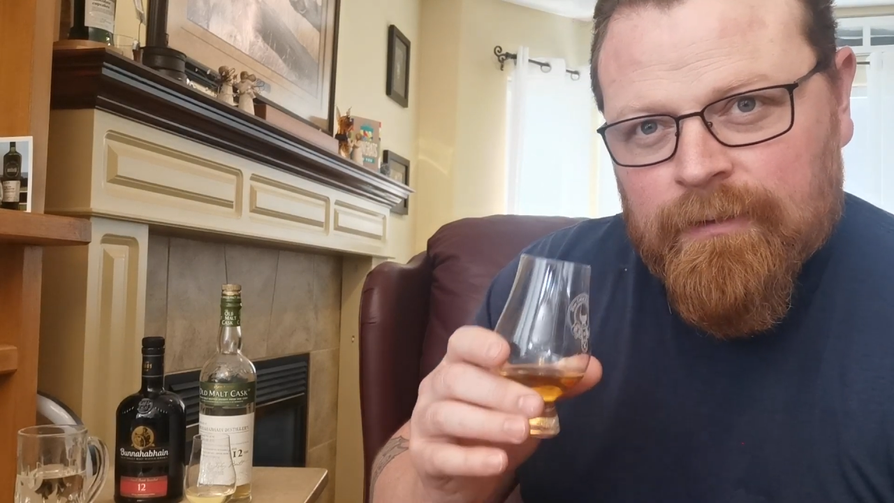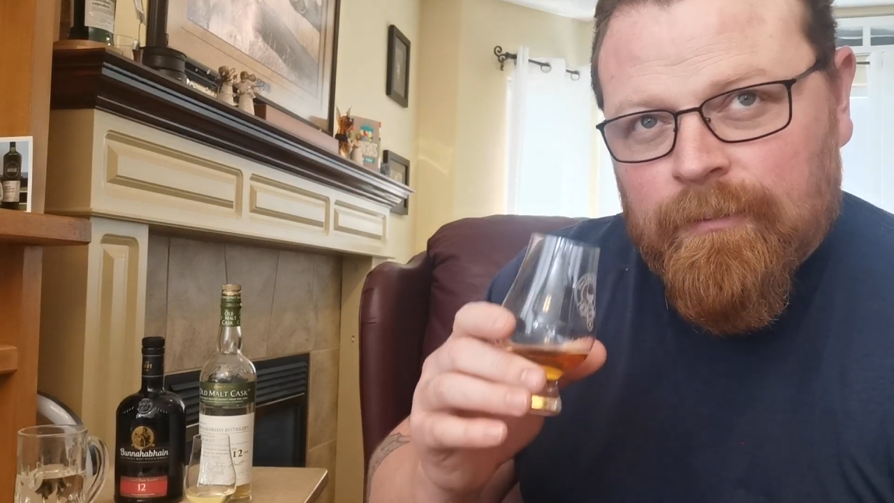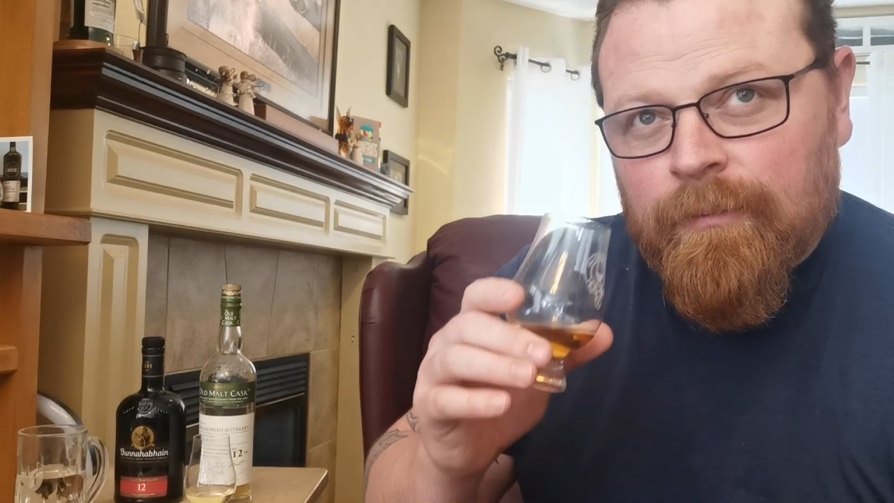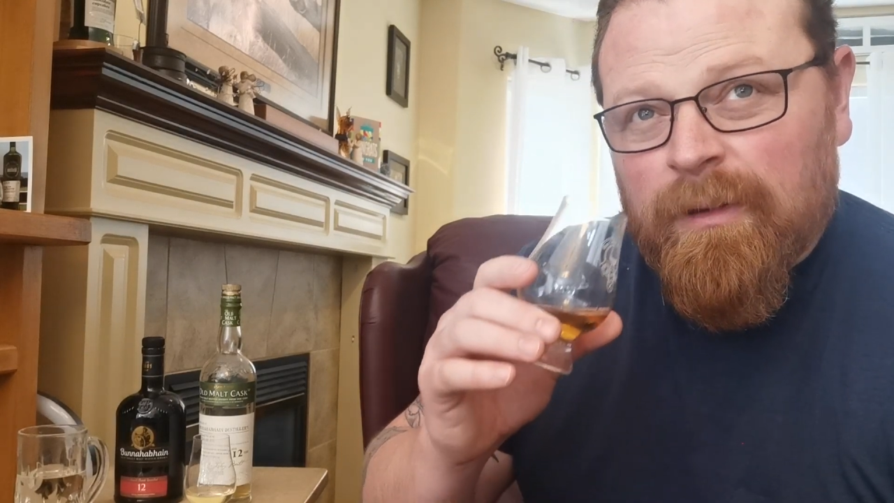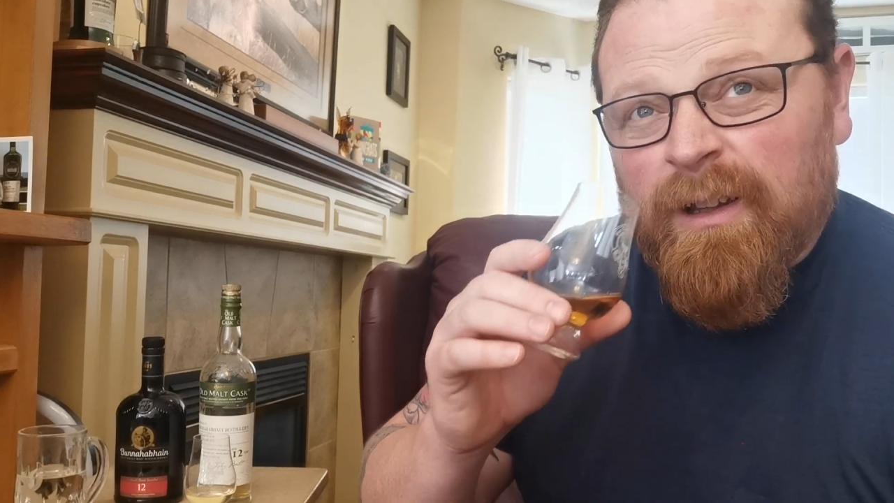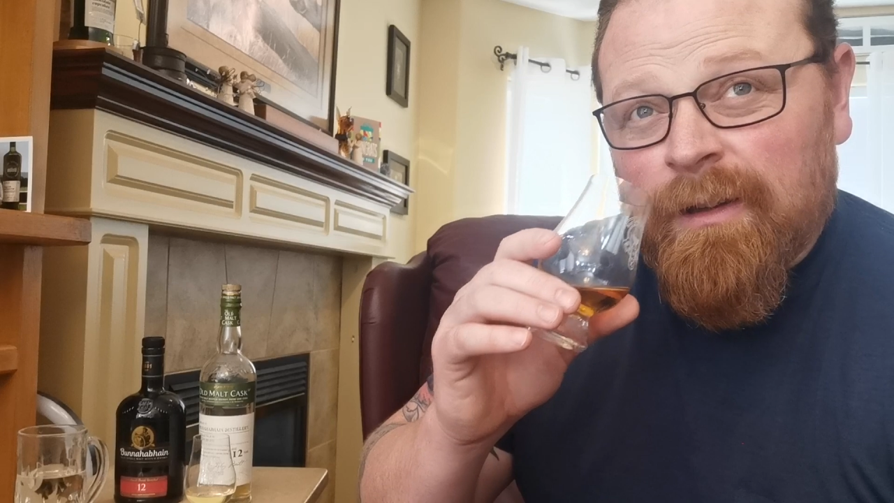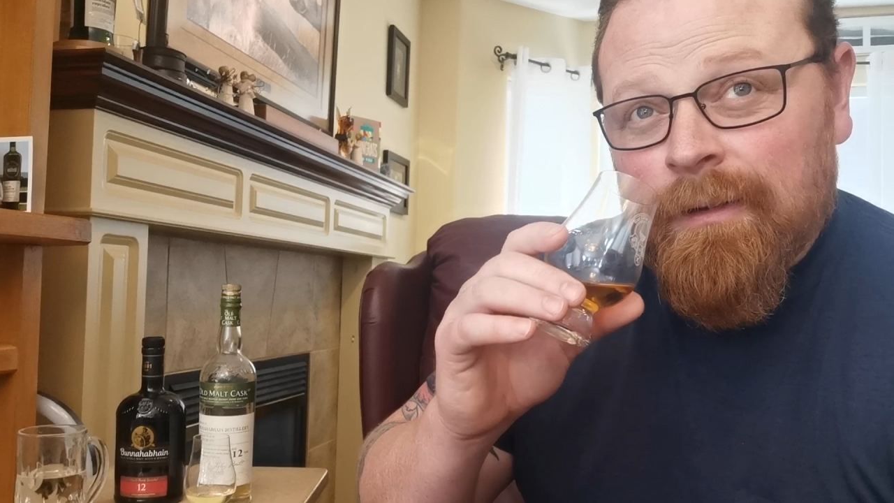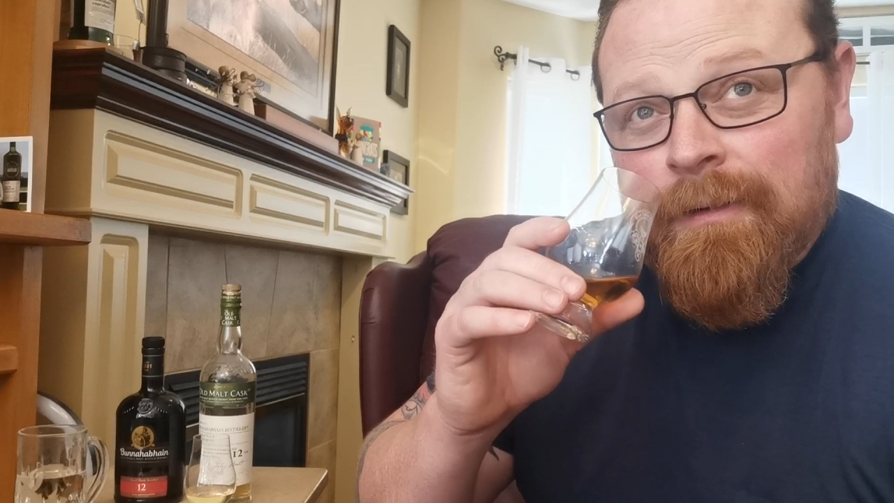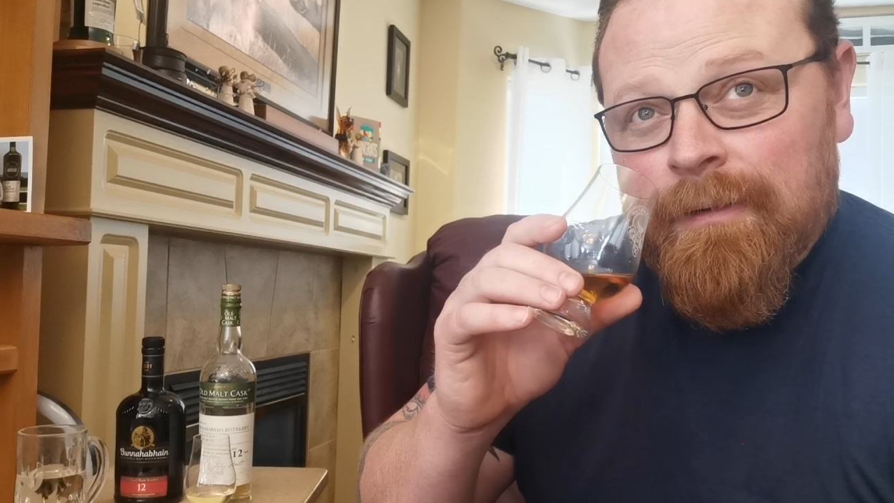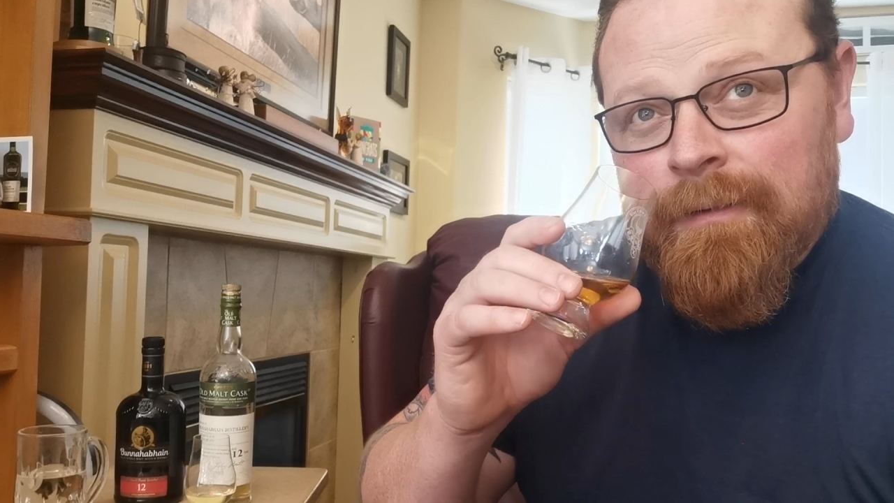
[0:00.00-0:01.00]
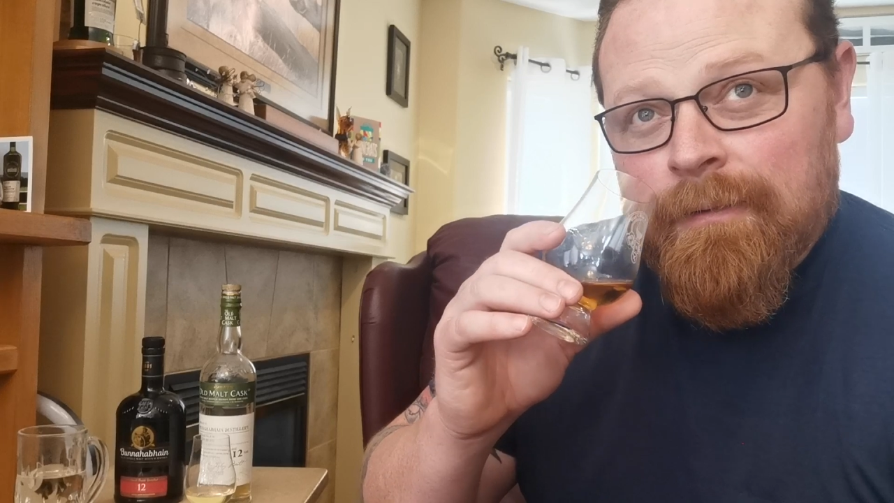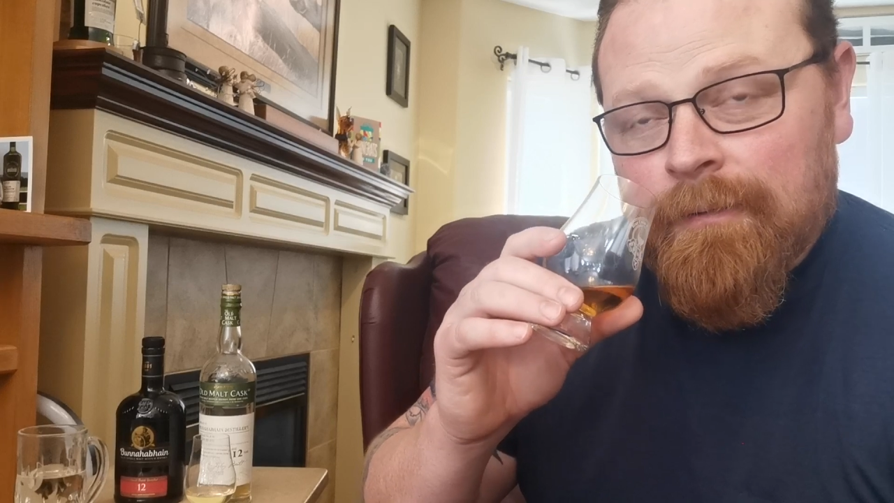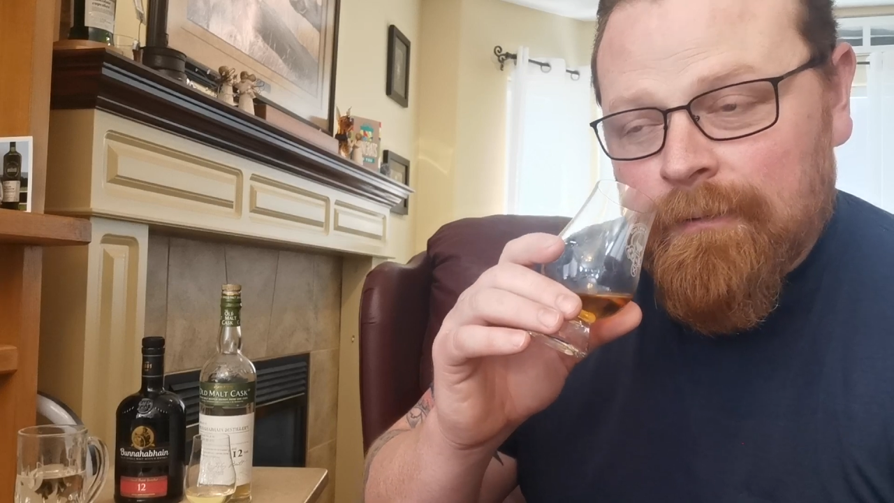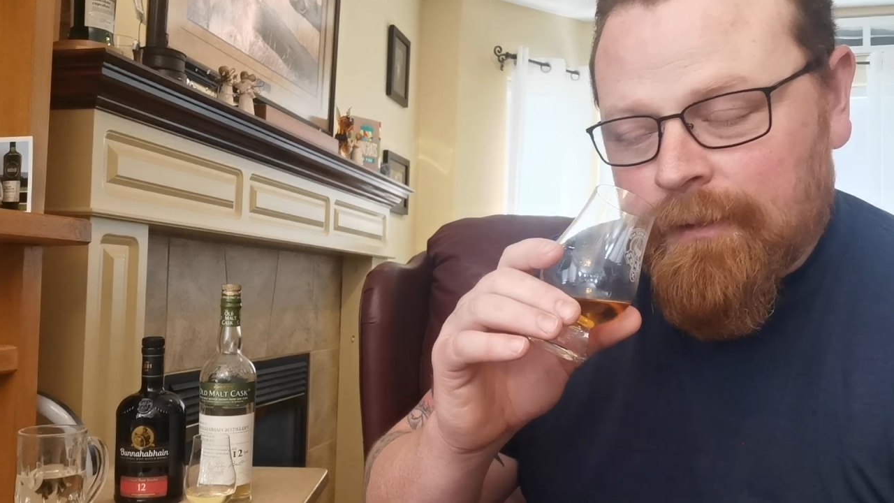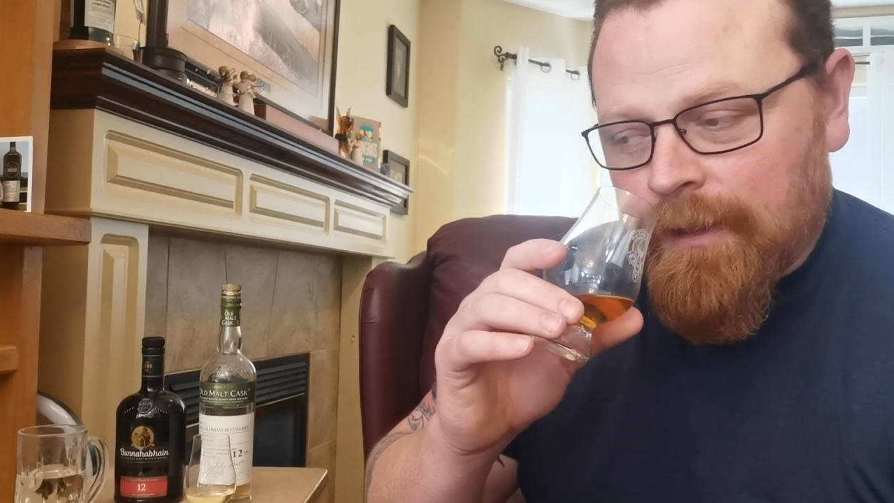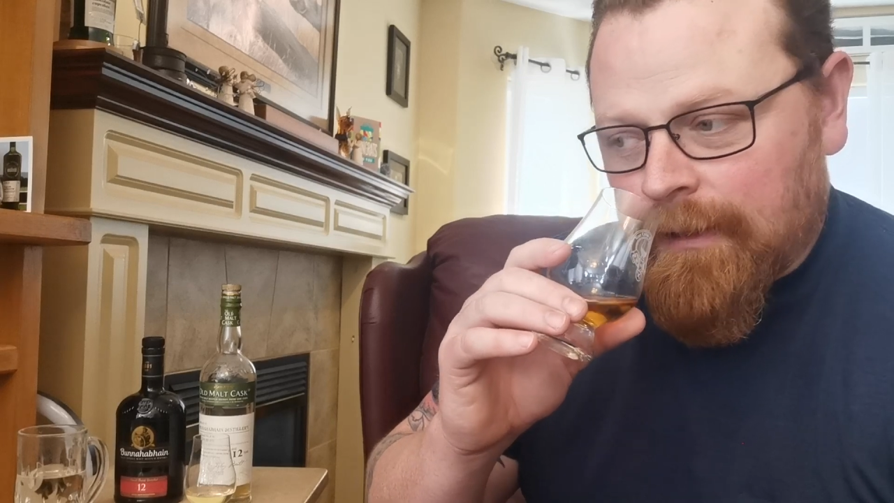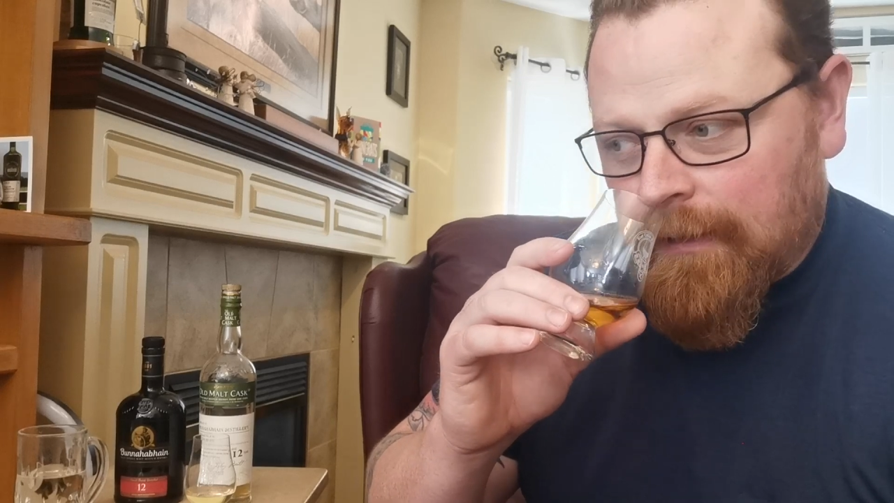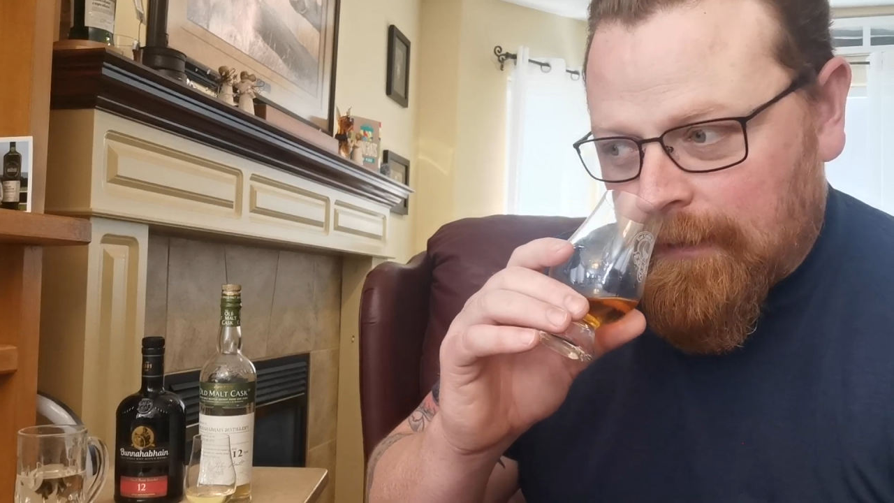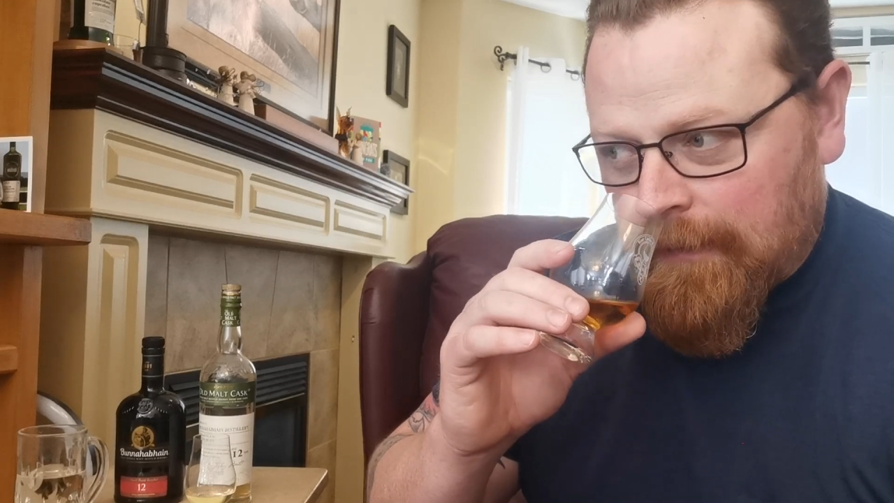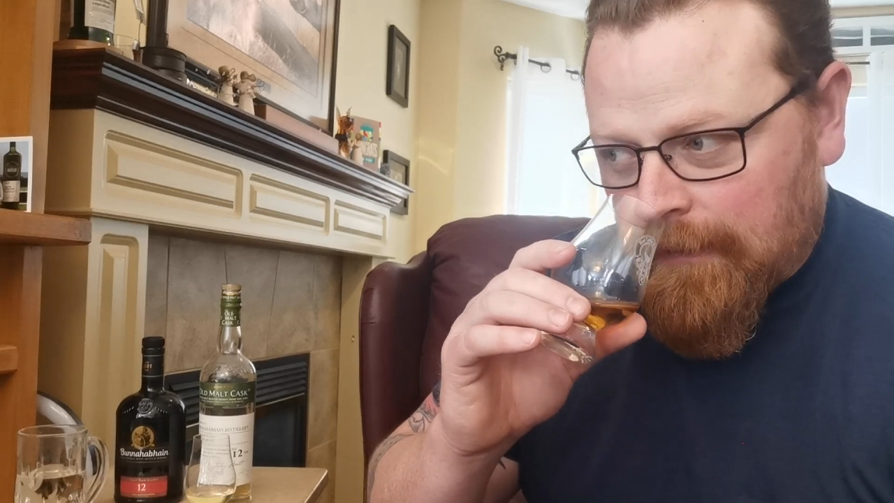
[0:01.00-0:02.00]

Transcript: some like